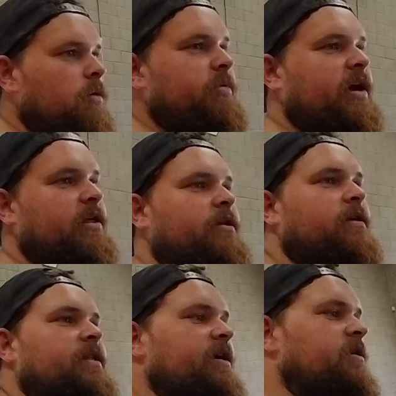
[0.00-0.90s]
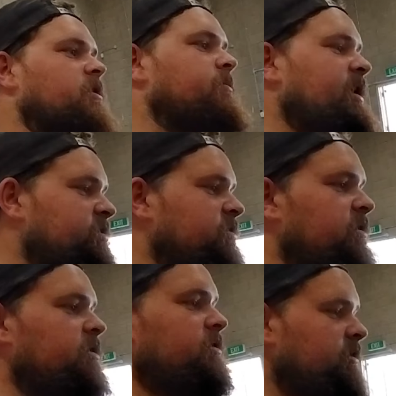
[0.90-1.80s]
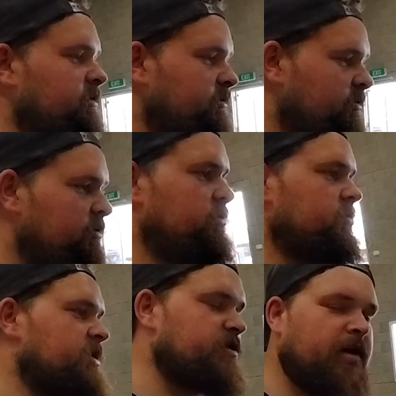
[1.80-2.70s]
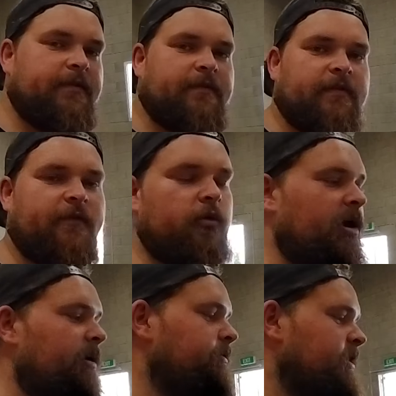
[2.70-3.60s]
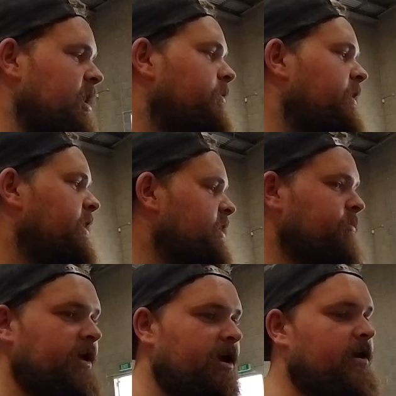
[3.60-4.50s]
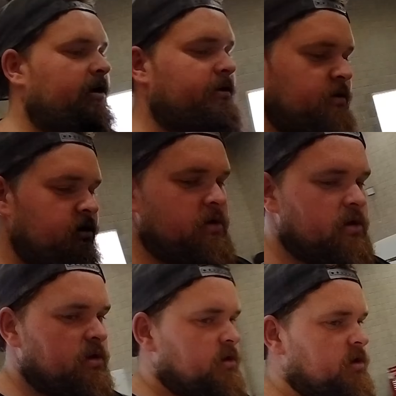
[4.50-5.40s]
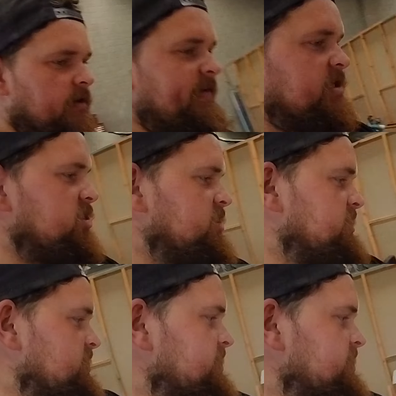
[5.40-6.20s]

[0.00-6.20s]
But yeah, other than that, I'm actually just waiting for a few people to come around, give me a hand. I've actually just